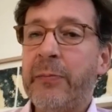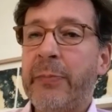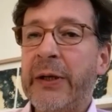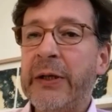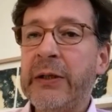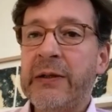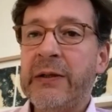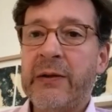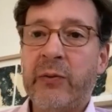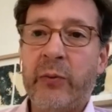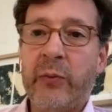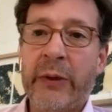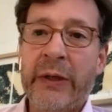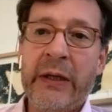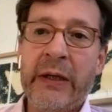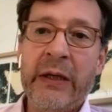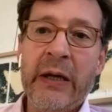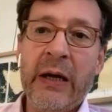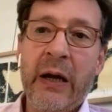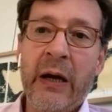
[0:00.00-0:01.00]
but
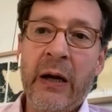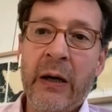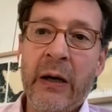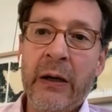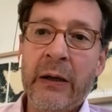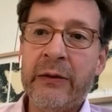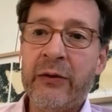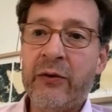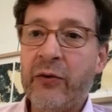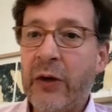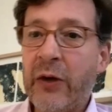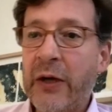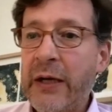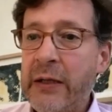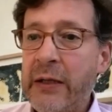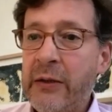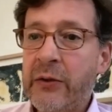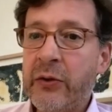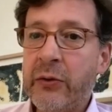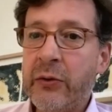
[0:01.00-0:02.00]
we are
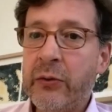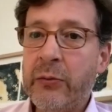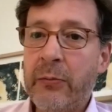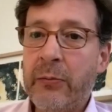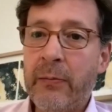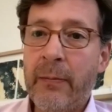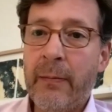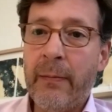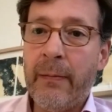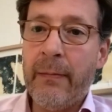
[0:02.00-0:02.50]
trying to